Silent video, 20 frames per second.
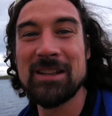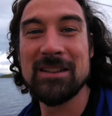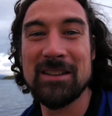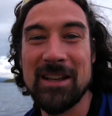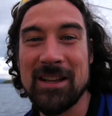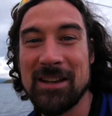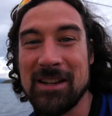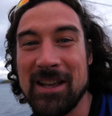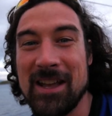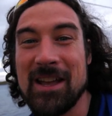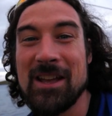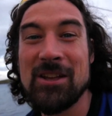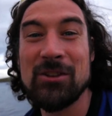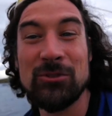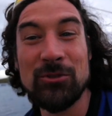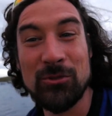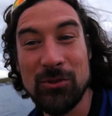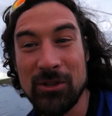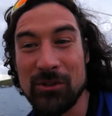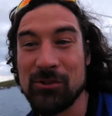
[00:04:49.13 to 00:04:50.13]
that
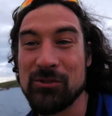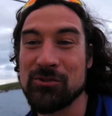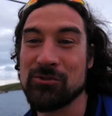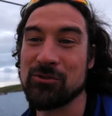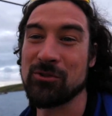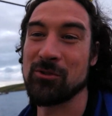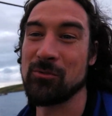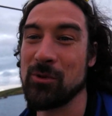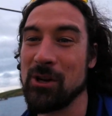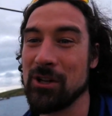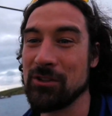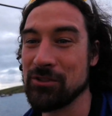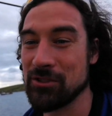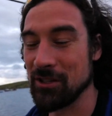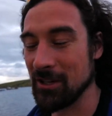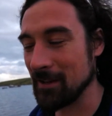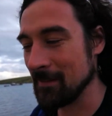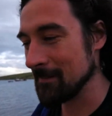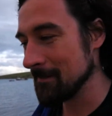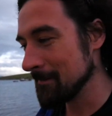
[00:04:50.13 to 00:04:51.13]
you can enjoy watching.